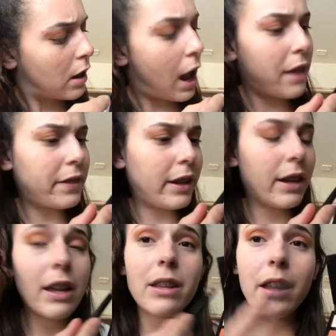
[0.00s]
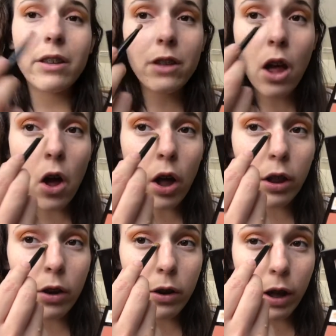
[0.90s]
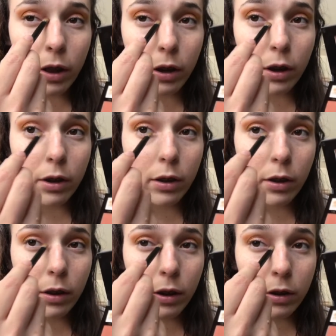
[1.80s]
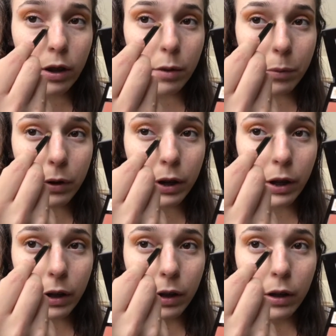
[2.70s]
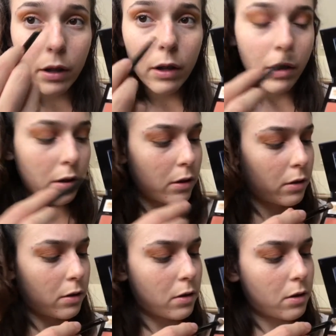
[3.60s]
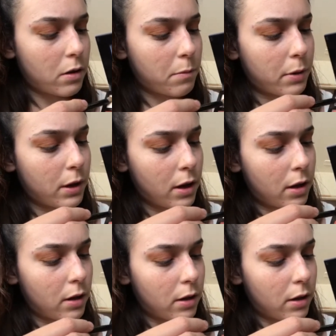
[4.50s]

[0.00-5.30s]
I think it's a hollow color. That's kind of pretty. But